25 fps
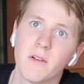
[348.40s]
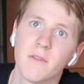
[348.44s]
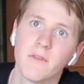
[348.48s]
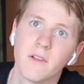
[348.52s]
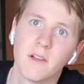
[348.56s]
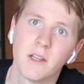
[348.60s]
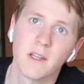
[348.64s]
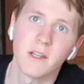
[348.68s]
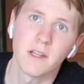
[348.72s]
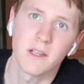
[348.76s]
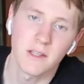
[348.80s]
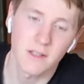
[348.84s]
I
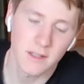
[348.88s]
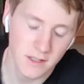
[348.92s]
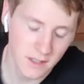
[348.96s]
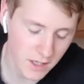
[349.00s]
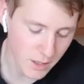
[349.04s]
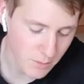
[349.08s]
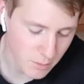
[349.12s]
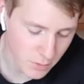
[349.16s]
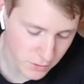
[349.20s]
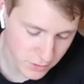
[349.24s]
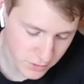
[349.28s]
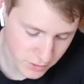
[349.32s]
feel like
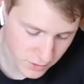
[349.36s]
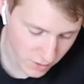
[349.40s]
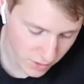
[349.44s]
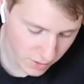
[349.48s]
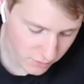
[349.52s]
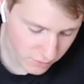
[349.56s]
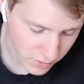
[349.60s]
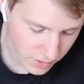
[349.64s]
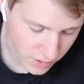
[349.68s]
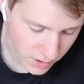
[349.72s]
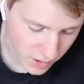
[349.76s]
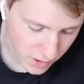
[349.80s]
I butcher
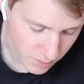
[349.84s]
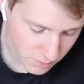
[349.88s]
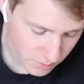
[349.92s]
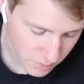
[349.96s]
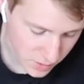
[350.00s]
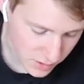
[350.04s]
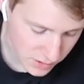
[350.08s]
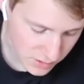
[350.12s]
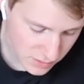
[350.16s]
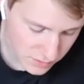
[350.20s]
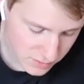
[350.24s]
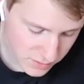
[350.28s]
every name.
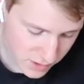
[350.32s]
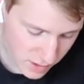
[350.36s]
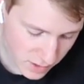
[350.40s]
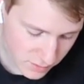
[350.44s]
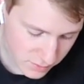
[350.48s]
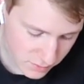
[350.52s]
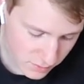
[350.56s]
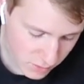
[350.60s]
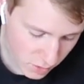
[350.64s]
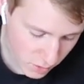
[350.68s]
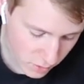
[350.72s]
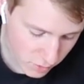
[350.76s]
But he
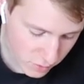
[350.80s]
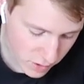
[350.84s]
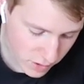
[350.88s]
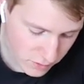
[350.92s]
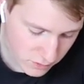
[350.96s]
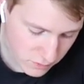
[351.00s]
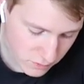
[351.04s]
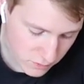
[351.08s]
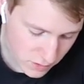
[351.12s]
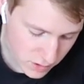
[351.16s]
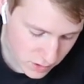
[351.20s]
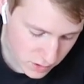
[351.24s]
says,
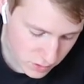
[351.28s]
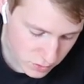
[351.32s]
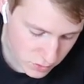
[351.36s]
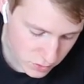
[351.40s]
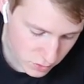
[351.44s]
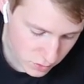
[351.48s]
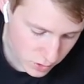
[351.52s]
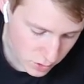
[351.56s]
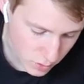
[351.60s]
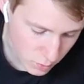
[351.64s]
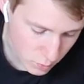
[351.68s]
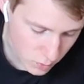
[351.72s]
congrats, Finn,
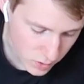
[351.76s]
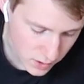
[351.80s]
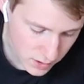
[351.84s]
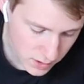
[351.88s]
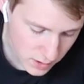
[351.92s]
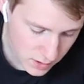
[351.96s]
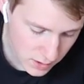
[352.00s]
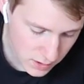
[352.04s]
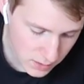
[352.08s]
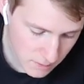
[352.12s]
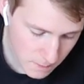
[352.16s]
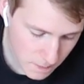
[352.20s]
enjoy your
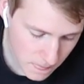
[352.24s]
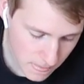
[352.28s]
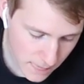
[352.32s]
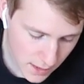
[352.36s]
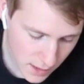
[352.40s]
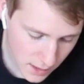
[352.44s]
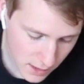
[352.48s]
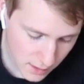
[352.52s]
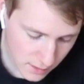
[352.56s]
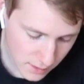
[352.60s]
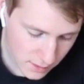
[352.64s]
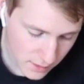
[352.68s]
weekend.
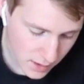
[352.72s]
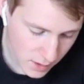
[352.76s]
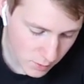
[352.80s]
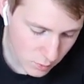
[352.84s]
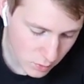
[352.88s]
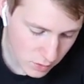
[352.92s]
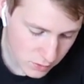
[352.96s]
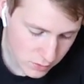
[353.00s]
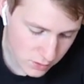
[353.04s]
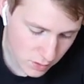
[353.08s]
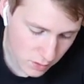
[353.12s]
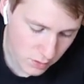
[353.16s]
That
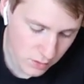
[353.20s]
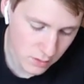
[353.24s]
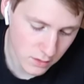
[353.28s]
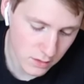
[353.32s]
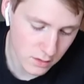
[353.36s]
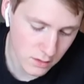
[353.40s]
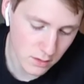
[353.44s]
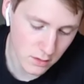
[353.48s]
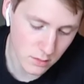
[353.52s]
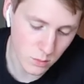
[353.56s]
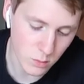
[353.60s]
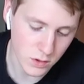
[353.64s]
was on
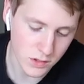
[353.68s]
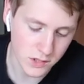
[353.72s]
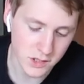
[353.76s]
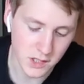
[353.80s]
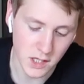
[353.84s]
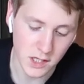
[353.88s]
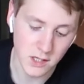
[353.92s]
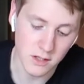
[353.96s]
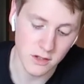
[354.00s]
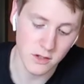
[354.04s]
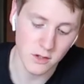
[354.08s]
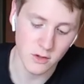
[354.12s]
the, we
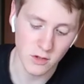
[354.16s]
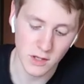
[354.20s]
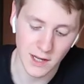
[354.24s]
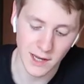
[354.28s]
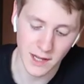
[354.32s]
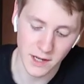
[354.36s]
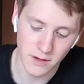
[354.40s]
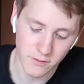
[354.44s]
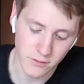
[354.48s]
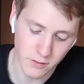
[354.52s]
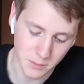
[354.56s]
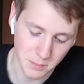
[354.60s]
signed a new
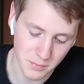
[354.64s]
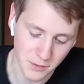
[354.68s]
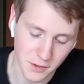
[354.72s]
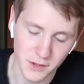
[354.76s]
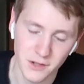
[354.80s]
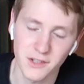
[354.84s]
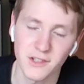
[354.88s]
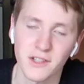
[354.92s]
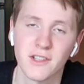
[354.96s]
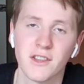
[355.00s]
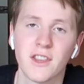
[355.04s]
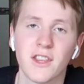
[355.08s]
client for
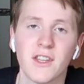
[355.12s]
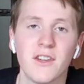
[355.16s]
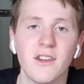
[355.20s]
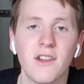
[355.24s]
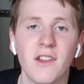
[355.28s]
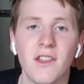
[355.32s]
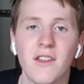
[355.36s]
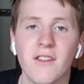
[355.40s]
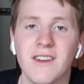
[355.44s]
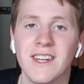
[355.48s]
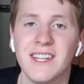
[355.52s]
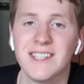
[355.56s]
Project
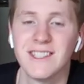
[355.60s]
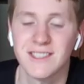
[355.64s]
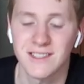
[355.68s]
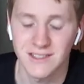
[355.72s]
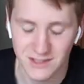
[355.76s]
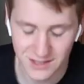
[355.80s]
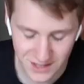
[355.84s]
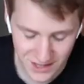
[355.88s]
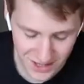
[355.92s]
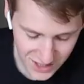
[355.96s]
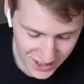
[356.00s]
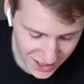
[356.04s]
33. He
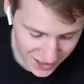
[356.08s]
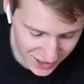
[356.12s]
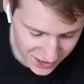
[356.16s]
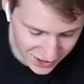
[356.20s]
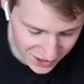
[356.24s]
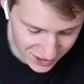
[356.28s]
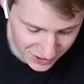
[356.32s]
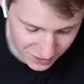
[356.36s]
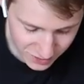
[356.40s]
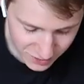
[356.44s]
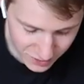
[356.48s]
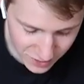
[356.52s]
says,
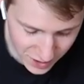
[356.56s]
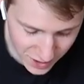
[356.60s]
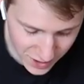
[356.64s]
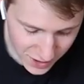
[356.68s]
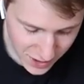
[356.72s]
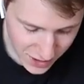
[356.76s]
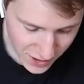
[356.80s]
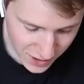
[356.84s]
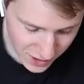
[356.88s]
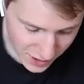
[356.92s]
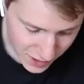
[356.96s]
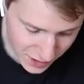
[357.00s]
thank you,
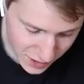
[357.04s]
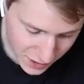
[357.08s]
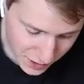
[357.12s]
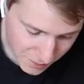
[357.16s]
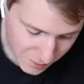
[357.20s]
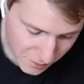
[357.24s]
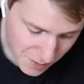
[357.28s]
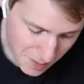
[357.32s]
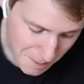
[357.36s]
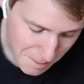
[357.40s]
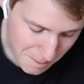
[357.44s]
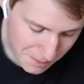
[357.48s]

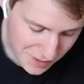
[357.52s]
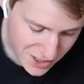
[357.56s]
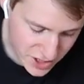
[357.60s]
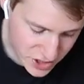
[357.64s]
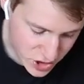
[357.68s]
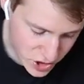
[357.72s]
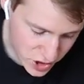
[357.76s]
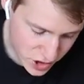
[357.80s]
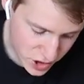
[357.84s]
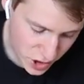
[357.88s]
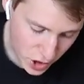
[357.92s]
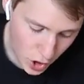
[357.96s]

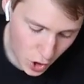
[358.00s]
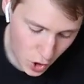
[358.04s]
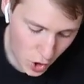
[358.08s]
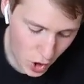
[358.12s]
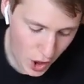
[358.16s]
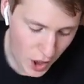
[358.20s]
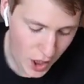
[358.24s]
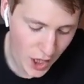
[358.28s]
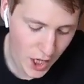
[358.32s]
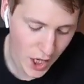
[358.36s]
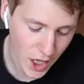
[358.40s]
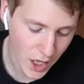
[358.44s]
Michi
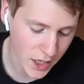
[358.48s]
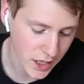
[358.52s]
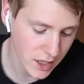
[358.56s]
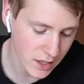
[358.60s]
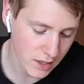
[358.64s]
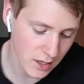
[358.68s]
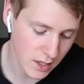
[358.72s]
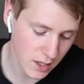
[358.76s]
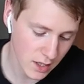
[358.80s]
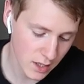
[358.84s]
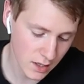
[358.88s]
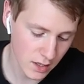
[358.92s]

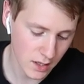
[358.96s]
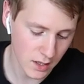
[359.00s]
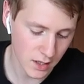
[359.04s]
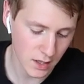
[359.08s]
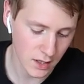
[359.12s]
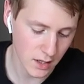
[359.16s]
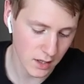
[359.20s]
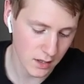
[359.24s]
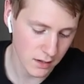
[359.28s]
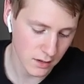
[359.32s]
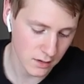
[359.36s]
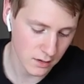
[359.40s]
Golani.
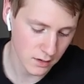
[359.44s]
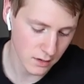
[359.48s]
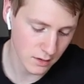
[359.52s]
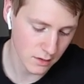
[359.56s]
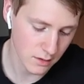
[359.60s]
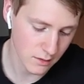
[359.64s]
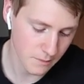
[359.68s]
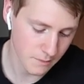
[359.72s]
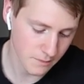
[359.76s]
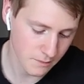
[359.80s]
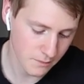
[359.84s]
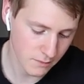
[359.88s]
And
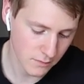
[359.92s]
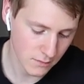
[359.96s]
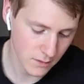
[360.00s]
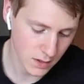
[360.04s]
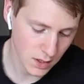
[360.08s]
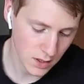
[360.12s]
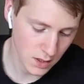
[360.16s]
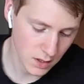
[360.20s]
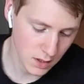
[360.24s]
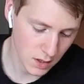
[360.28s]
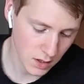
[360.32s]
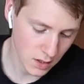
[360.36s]

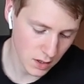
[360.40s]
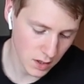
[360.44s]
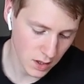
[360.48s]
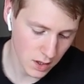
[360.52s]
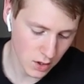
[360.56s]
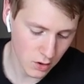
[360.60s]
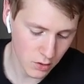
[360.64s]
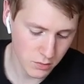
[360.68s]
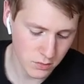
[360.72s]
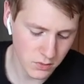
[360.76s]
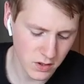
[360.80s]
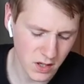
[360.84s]
I
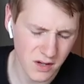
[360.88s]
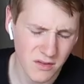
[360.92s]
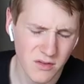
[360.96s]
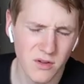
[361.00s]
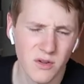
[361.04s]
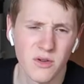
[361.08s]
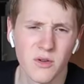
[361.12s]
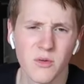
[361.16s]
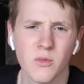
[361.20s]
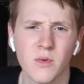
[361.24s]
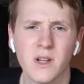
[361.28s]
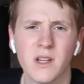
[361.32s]
hope you have
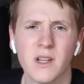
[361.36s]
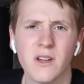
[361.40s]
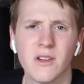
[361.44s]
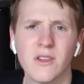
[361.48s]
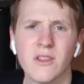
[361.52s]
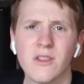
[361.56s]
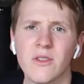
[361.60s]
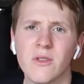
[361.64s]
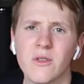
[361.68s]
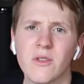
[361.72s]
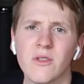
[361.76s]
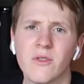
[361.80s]
a good weekend too.